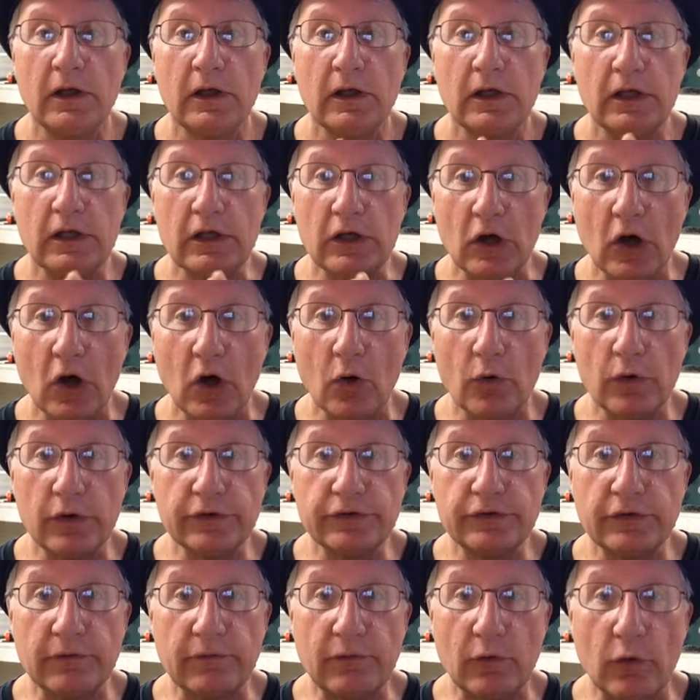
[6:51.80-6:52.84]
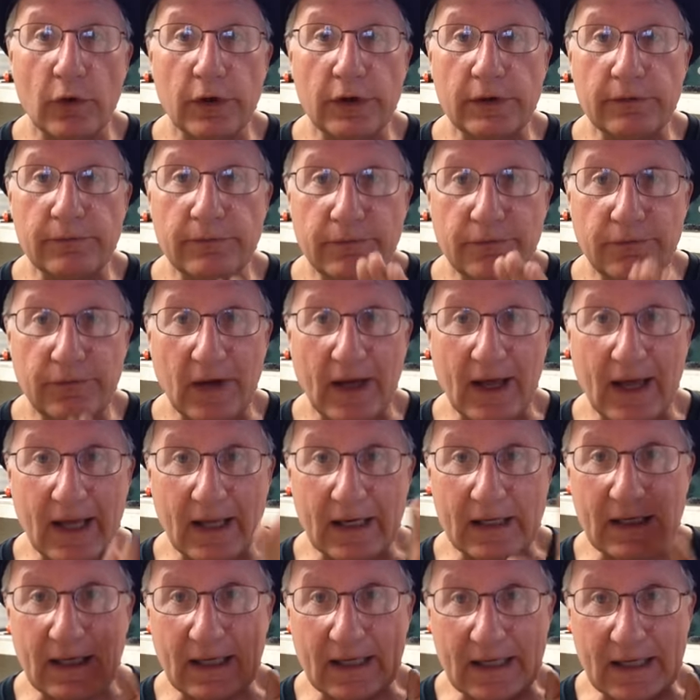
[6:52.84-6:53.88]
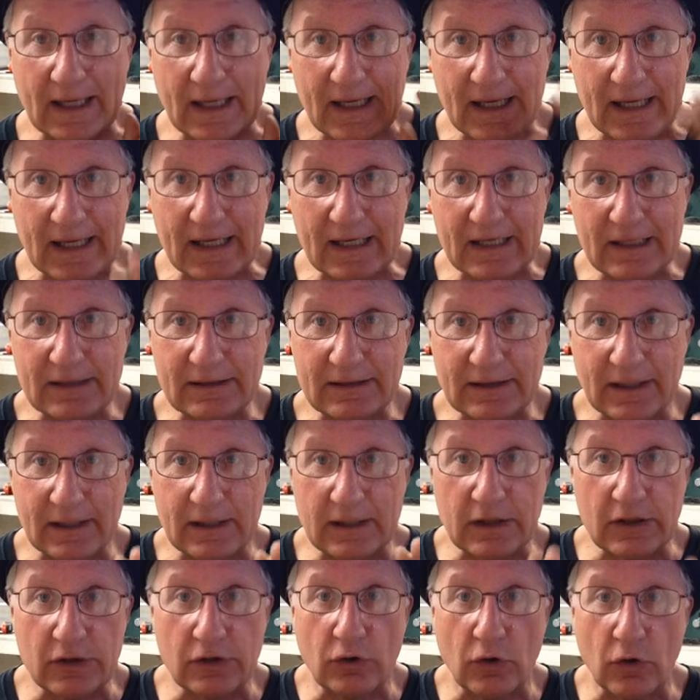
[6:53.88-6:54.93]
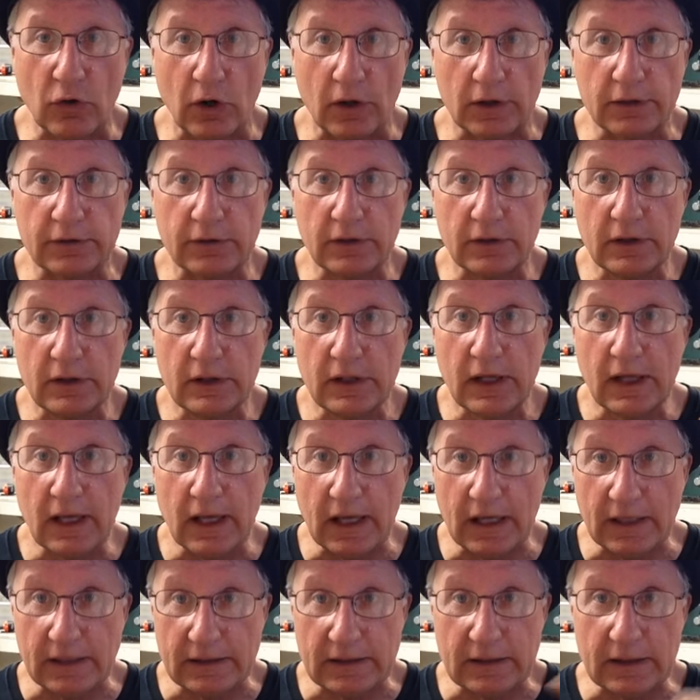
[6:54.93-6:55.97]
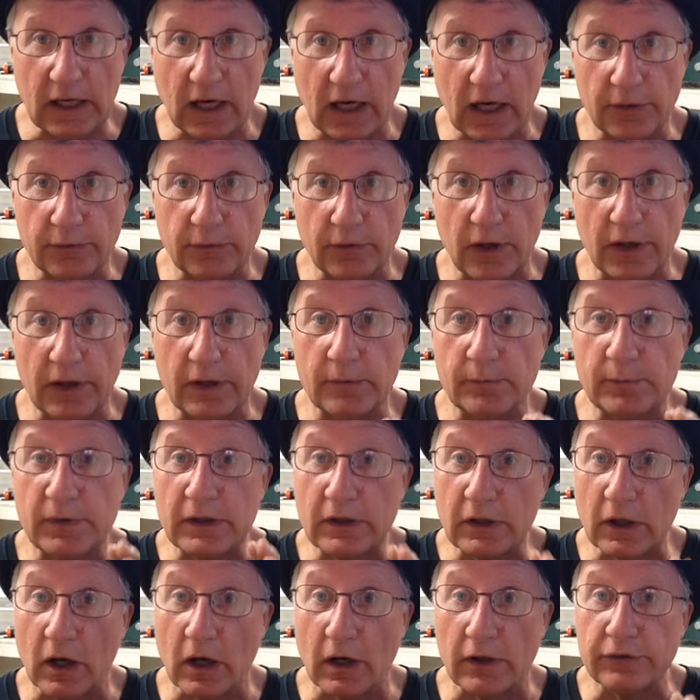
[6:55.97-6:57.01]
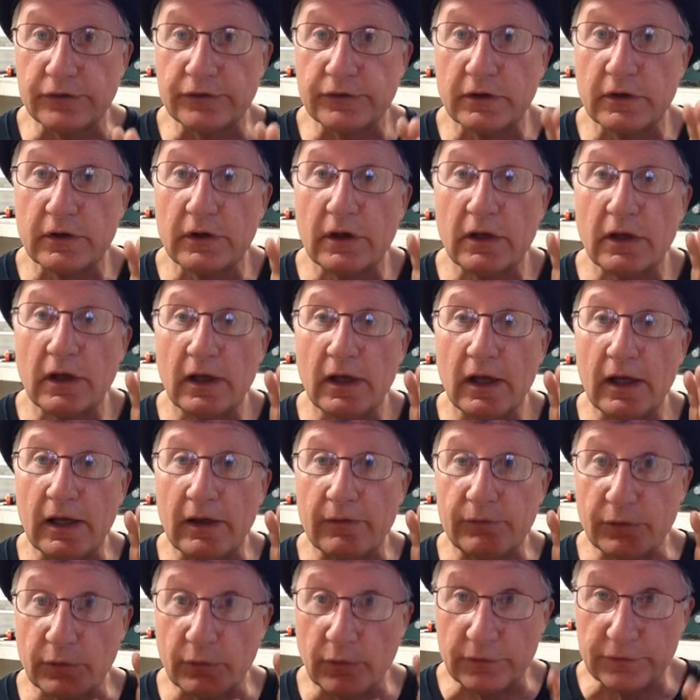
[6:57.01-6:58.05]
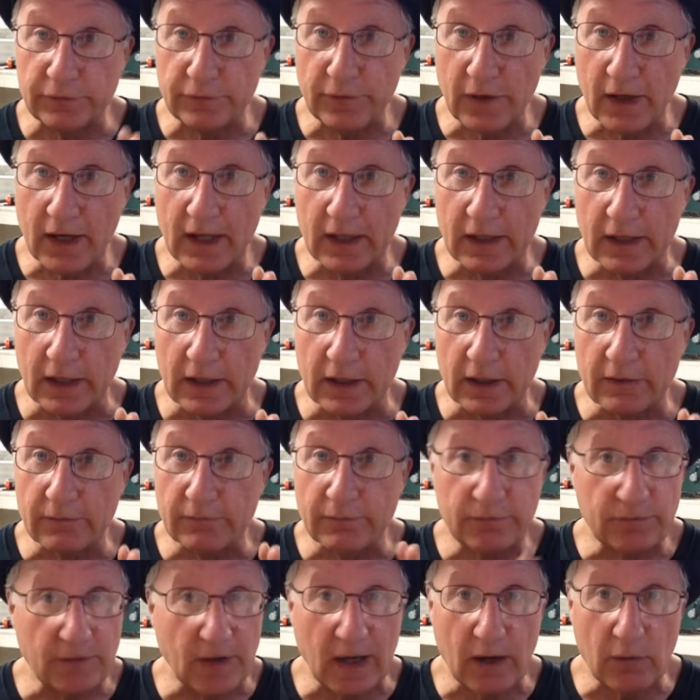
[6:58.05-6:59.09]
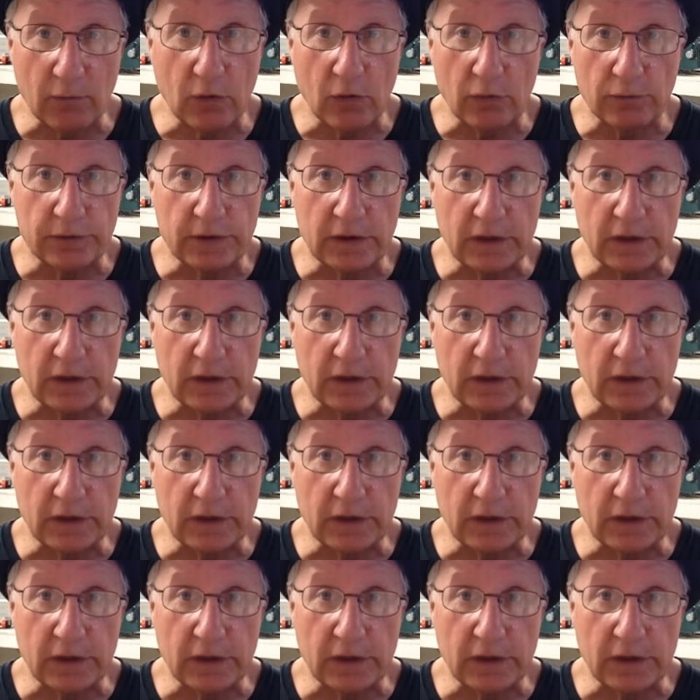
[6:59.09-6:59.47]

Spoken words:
he always avoided fat in anything he cooked and dehydrated, because if there was fat in it, fat won't